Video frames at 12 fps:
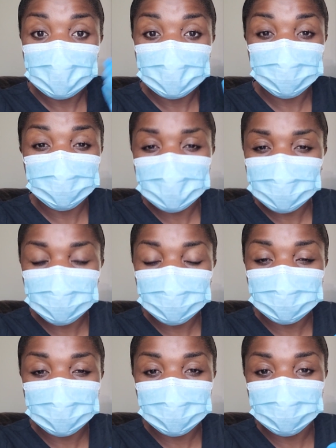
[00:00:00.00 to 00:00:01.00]

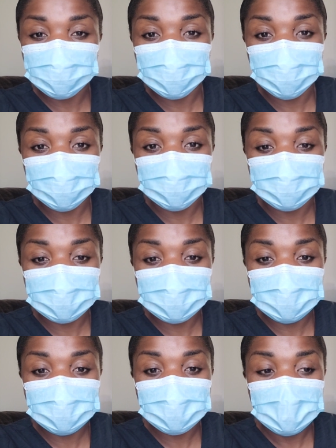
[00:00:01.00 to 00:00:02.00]
educational videos for
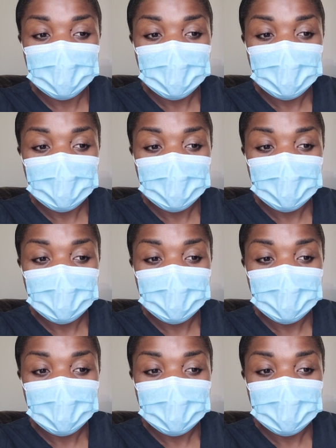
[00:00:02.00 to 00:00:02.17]
nurses,